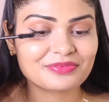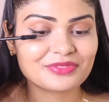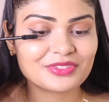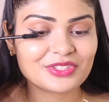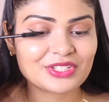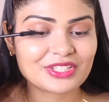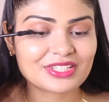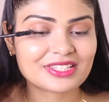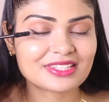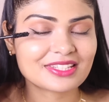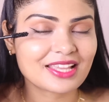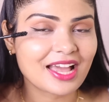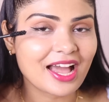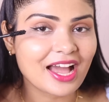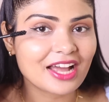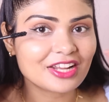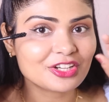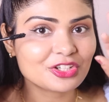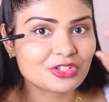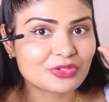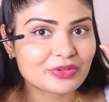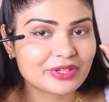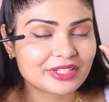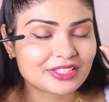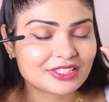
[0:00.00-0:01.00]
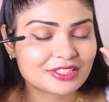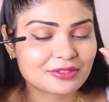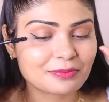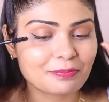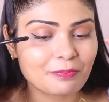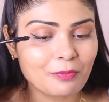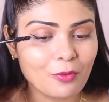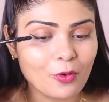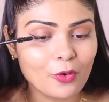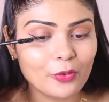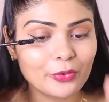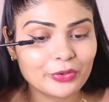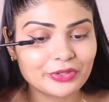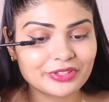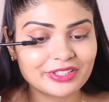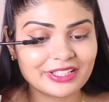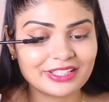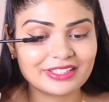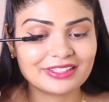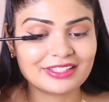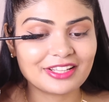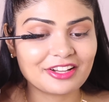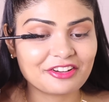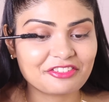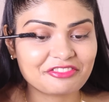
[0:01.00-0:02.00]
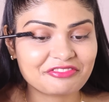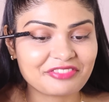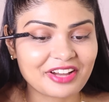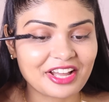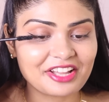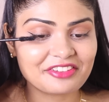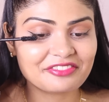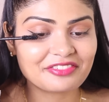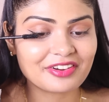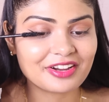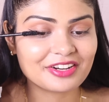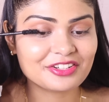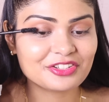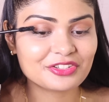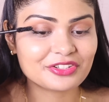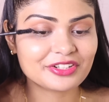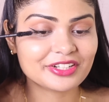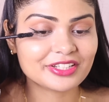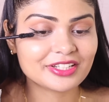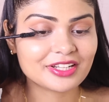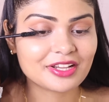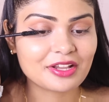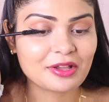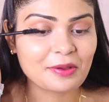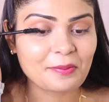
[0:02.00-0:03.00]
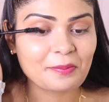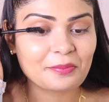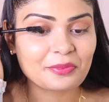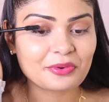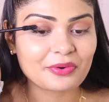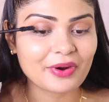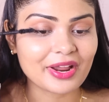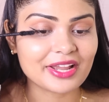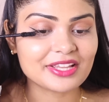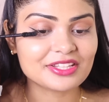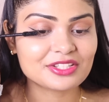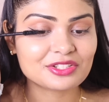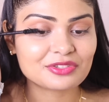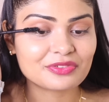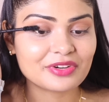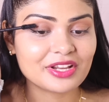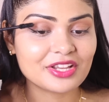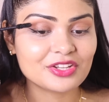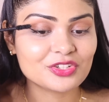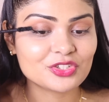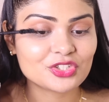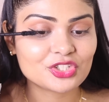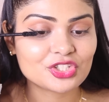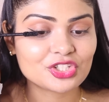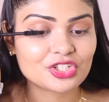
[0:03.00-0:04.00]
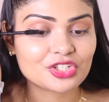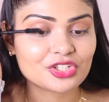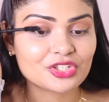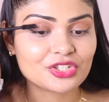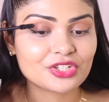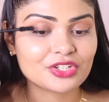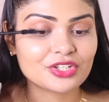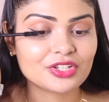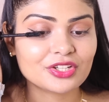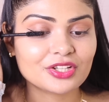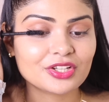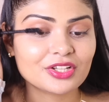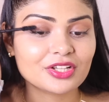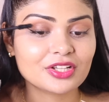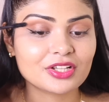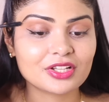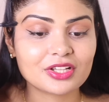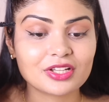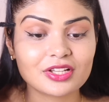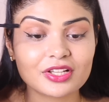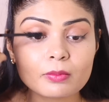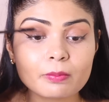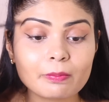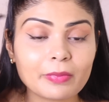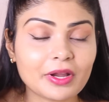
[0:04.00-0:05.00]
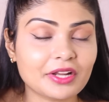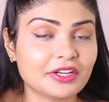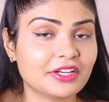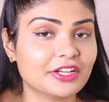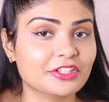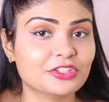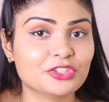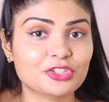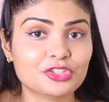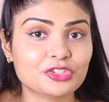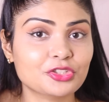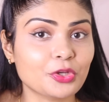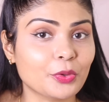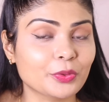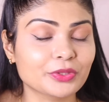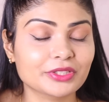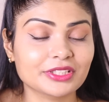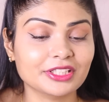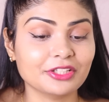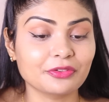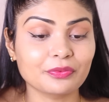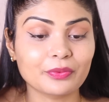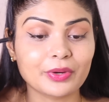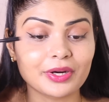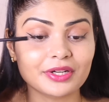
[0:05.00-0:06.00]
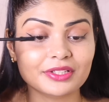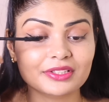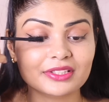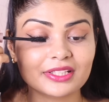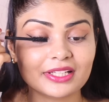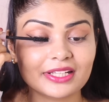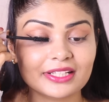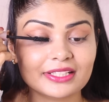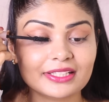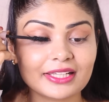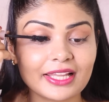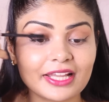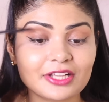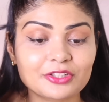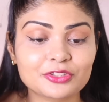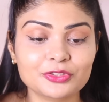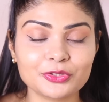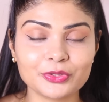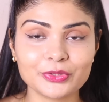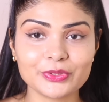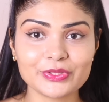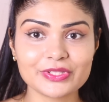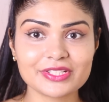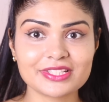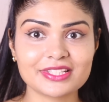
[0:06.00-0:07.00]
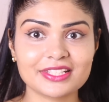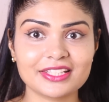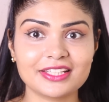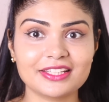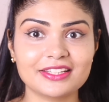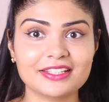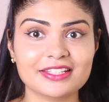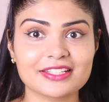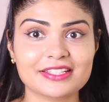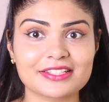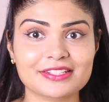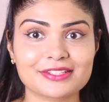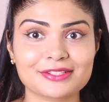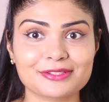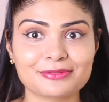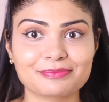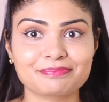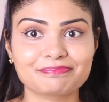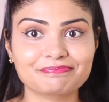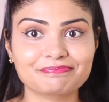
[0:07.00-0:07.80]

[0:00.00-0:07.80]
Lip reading: Just 100 more than the 500 price range. But it's totally worth it. Like, do you see this?